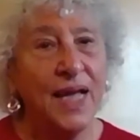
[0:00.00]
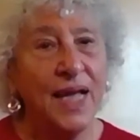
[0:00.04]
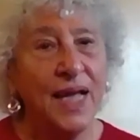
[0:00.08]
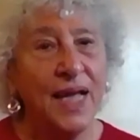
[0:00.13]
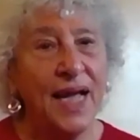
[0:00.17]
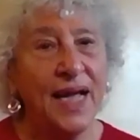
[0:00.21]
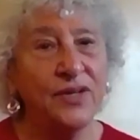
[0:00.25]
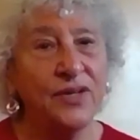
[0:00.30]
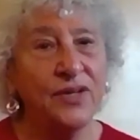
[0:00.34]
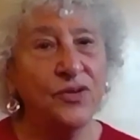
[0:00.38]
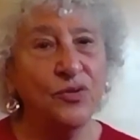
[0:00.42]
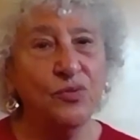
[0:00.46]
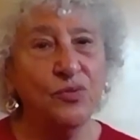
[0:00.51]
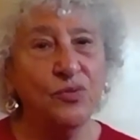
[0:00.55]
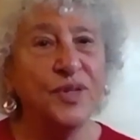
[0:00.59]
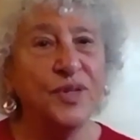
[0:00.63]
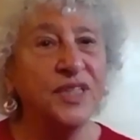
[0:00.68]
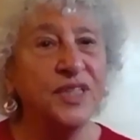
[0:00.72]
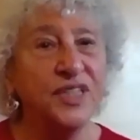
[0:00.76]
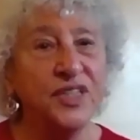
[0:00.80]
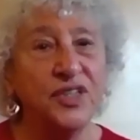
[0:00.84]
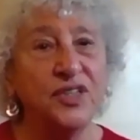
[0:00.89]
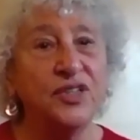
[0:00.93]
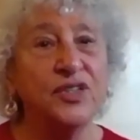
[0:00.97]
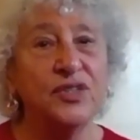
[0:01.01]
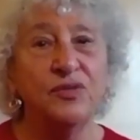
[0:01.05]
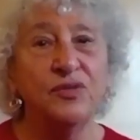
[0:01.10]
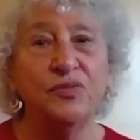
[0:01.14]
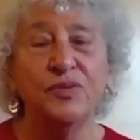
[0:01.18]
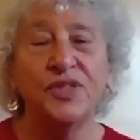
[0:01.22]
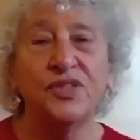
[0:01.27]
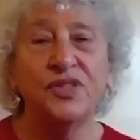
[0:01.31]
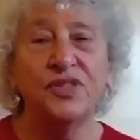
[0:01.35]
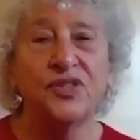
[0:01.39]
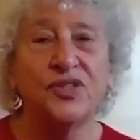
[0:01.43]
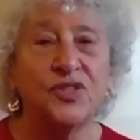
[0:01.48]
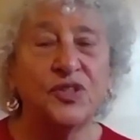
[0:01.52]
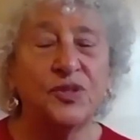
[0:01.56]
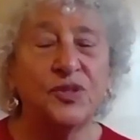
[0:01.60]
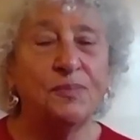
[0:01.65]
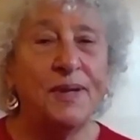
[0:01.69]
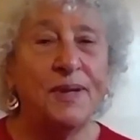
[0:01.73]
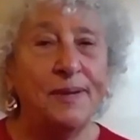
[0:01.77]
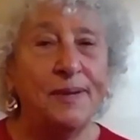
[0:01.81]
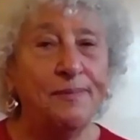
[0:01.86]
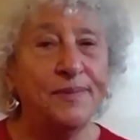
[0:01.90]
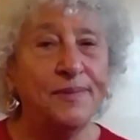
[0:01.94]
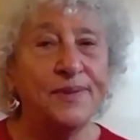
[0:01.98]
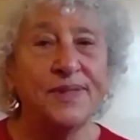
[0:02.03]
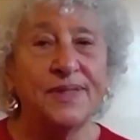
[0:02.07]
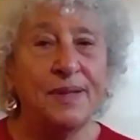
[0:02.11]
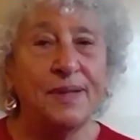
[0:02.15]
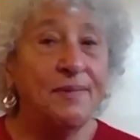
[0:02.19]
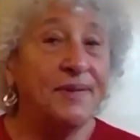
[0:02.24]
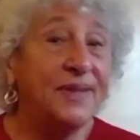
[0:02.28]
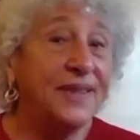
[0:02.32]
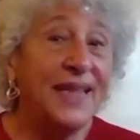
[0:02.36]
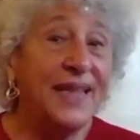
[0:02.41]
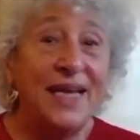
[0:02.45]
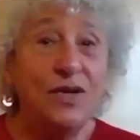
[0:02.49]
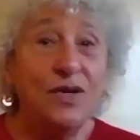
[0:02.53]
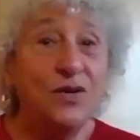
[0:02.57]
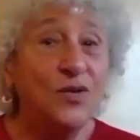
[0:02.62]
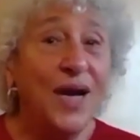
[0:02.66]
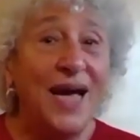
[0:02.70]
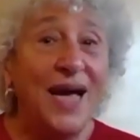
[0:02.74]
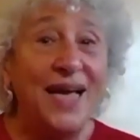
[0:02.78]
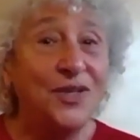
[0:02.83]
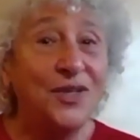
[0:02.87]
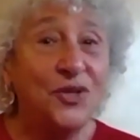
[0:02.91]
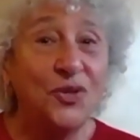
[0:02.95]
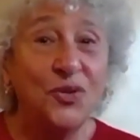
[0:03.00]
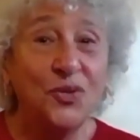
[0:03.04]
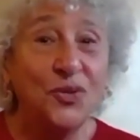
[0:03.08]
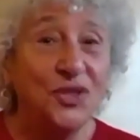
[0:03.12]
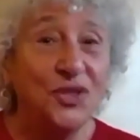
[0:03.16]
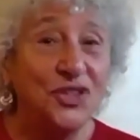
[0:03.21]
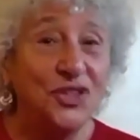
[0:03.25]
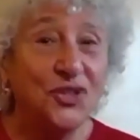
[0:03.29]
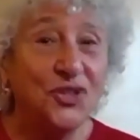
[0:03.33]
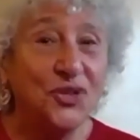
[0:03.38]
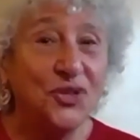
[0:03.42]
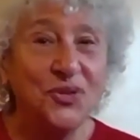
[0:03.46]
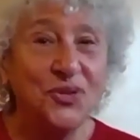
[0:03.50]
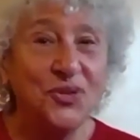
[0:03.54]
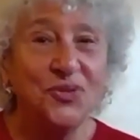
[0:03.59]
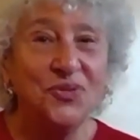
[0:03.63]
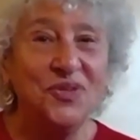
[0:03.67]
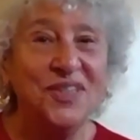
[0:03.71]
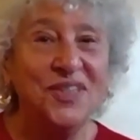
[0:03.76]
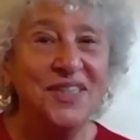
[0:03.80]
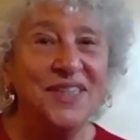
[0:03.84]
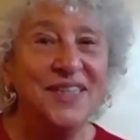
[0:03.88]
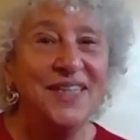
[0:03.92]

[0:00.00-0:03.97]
and do really good research papers. I mean, they knew how to do it too.